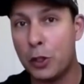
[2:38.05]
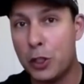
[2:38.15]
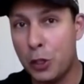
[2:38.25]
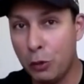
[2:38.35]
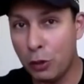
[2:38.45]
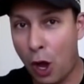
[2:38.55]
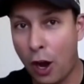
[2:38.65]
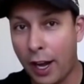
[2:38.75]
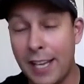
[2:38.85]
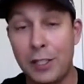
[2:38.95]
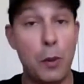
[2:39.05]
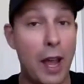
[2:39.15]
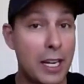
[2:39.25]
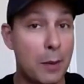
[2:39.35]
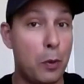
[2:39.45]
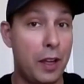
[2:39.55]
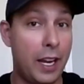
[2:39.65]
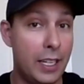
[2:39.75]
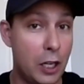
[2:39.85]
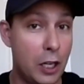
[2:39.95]
too long is you end up with a
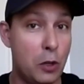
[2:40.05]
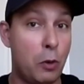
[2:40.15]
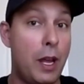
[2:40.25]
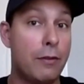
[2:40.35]
condition where you have